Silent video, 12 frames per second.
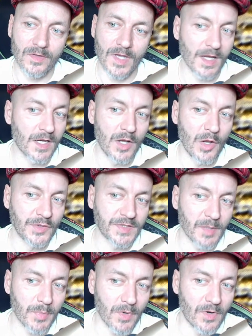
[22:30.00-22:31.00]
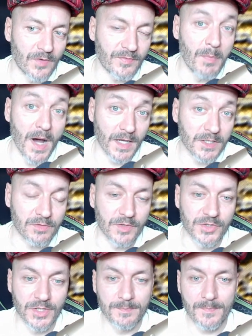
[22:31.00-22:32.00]
close-up of Mare
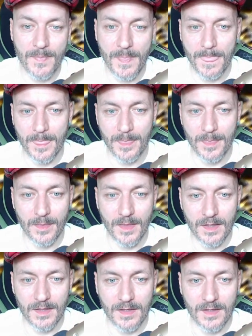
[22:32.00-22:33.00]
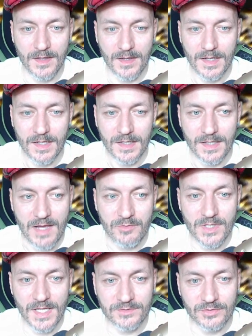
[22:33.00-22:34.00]
Crisium. And I
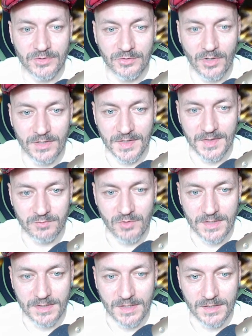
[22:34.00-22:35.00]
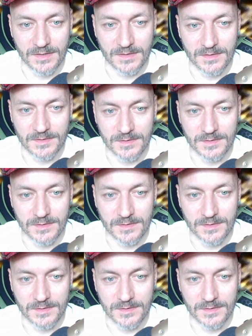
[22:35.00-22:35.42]
would like to draw this one here.